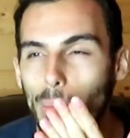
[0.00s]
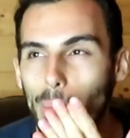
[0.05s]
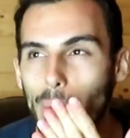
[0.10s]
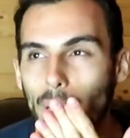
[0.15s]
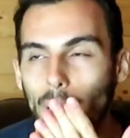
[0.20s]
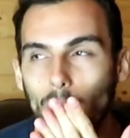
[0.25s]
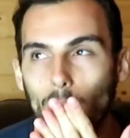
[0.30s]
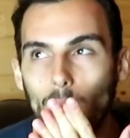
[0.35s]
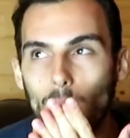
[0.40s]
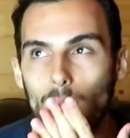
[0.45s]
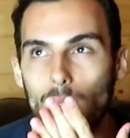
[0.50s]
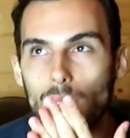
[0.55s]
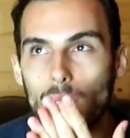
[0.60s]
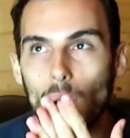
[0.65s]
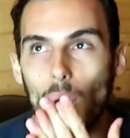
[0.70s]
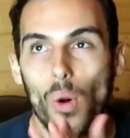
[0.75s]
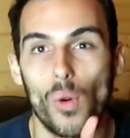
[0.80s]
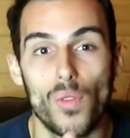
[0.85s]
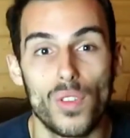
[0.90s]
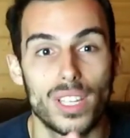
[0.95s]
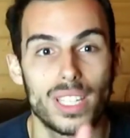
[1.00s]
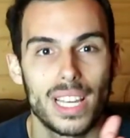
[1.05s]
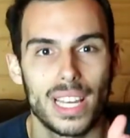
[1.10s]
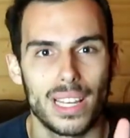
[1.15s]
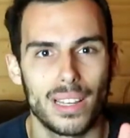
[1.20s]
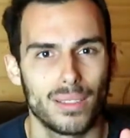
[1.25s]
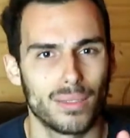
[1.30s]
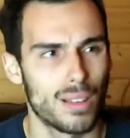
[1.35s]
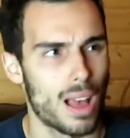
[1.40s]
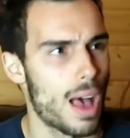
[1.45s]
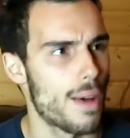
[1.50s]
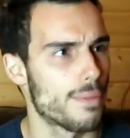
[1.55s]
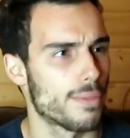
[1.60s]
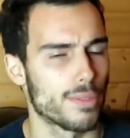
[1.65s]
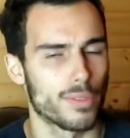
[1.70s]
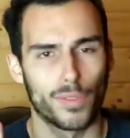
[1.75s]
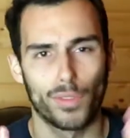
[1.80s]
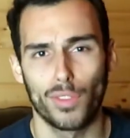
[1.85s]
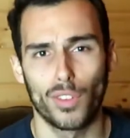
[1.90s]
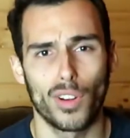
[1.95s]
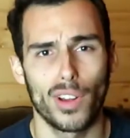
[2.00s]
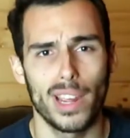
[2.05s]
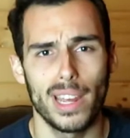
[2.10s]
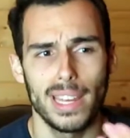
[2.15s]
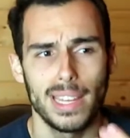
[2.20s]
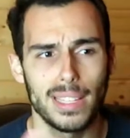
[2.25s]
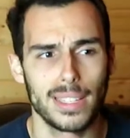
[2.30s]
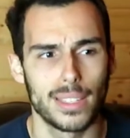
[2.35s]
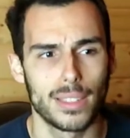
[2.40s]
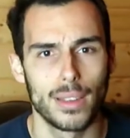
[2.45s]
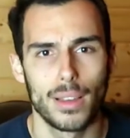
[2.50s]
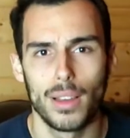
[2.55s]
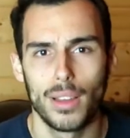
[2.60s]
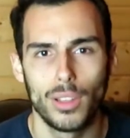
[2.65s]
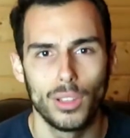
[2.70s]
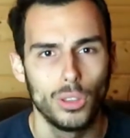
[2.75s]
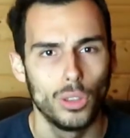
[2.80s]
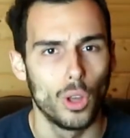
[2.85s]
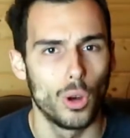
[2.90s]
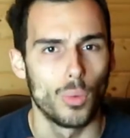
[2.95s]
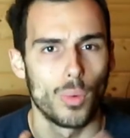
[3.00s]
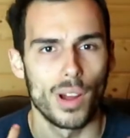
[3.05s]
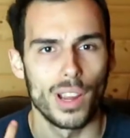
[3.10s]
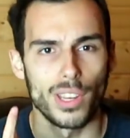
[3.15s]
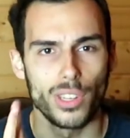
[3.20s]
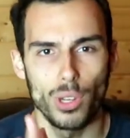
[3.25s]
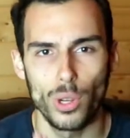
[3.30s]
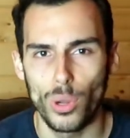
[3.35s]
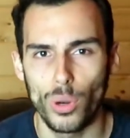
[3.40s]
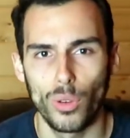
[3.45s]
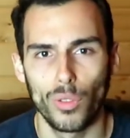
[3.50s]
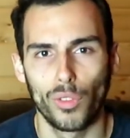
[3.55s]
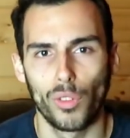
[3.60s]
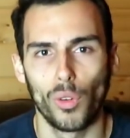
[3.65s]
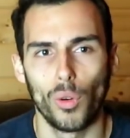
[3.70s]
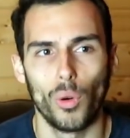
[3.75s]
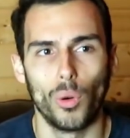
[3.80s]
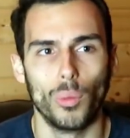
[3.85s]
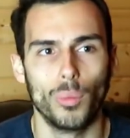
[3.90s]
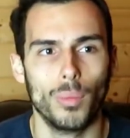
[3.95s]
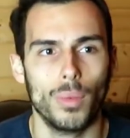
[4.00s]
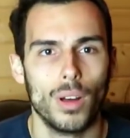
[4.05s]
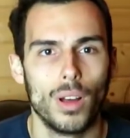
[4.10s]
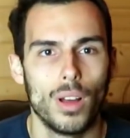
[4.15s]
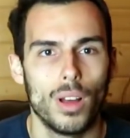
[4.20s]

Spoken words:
because obviously having freeze, not wearing uniform,